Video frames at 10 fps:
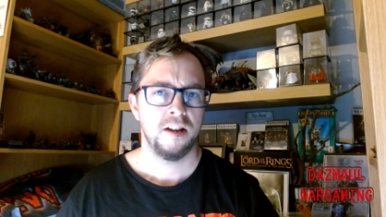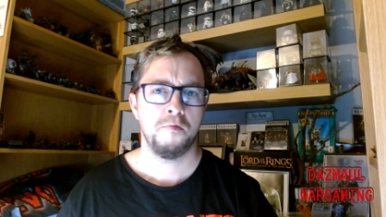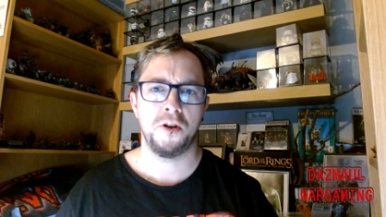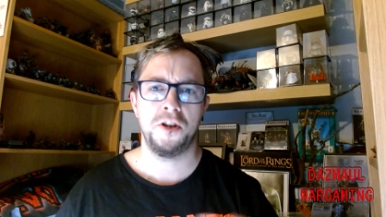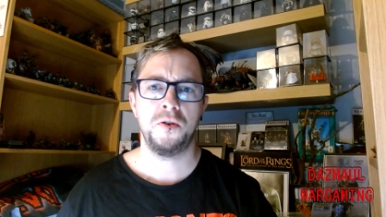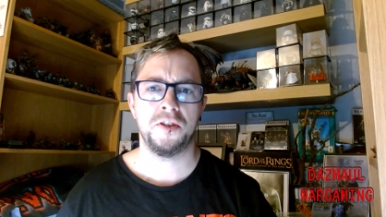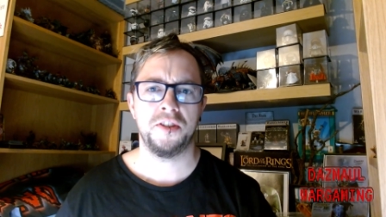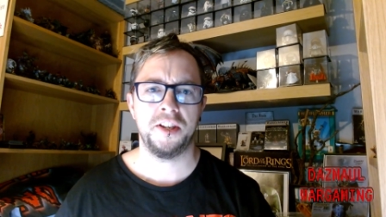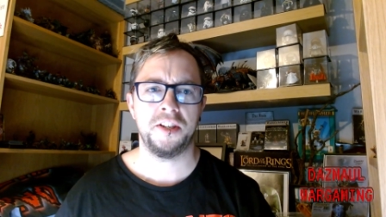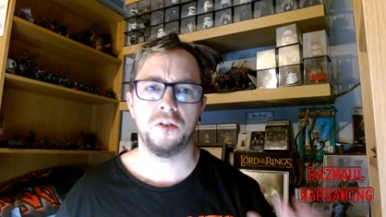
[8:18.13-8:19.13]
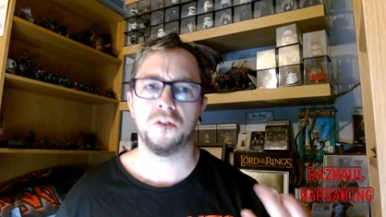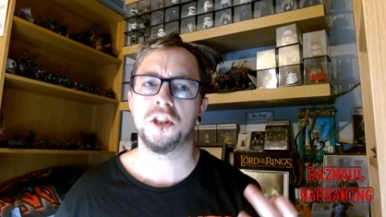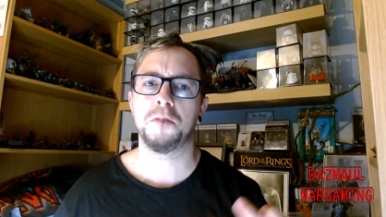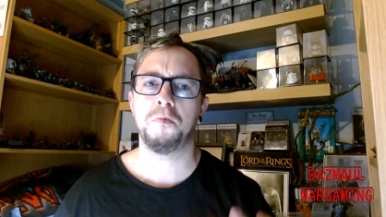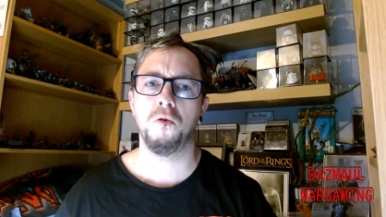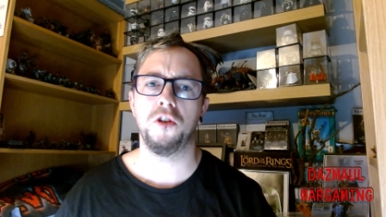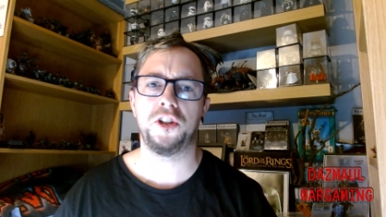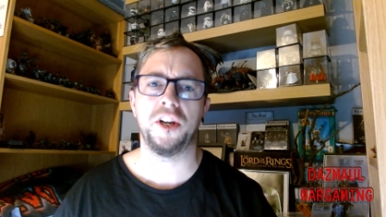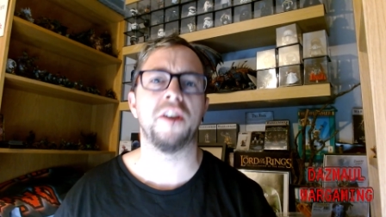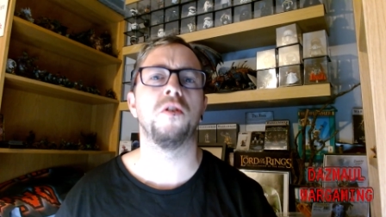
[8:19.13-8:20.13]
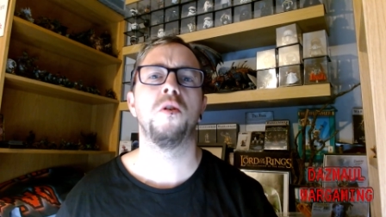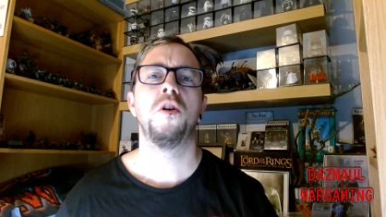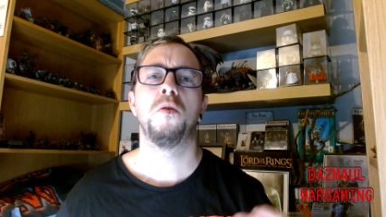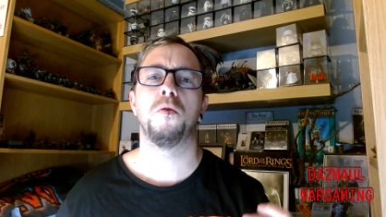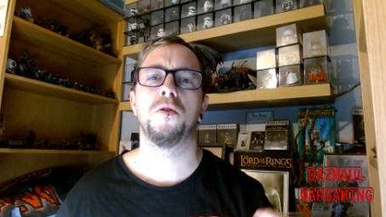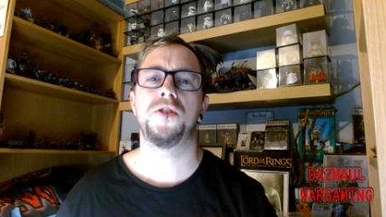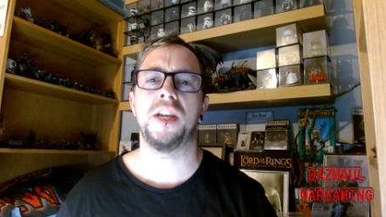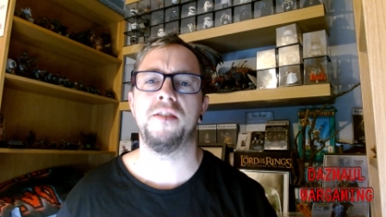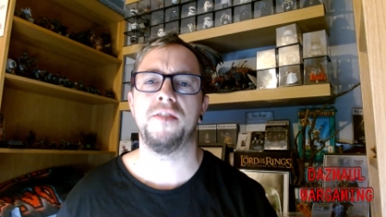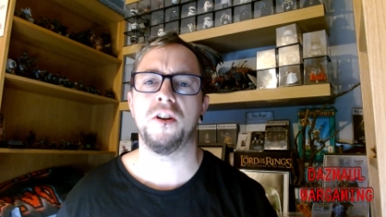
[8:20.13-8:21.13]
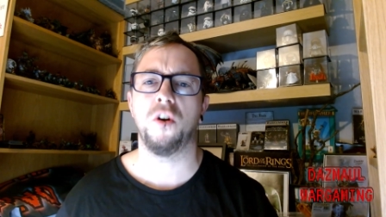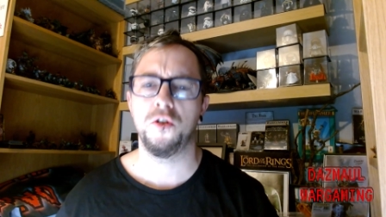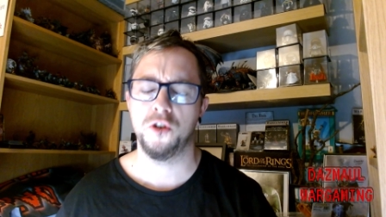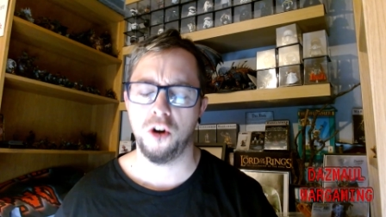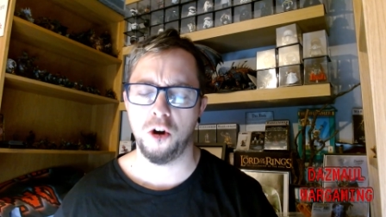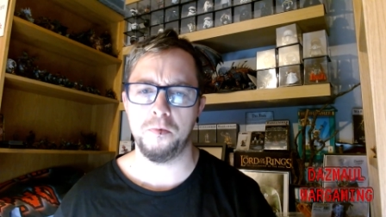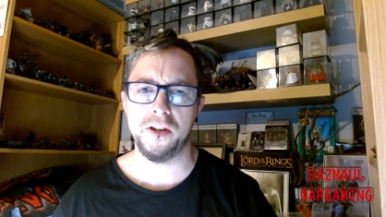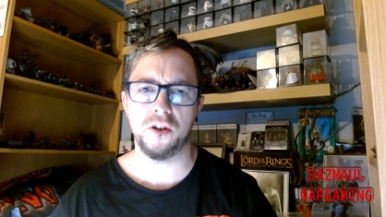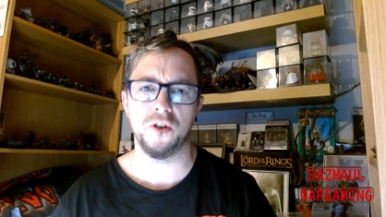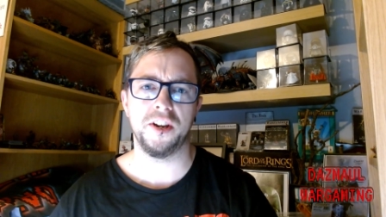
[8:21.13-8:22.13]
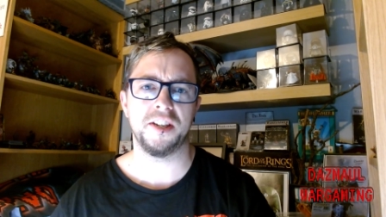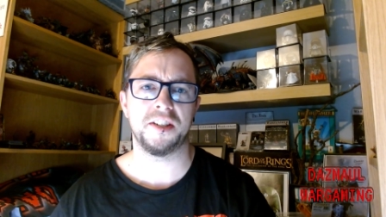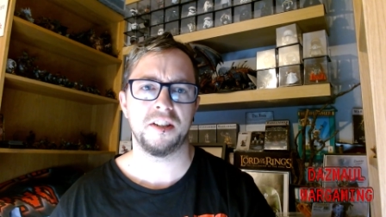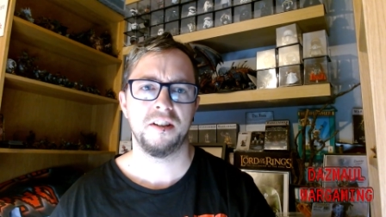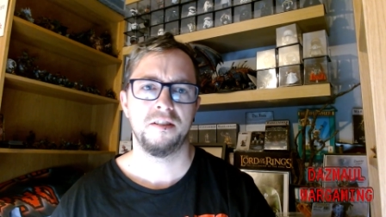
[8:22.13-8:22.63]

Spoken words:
By using this, you can support the channel while saving on your hobby goodies.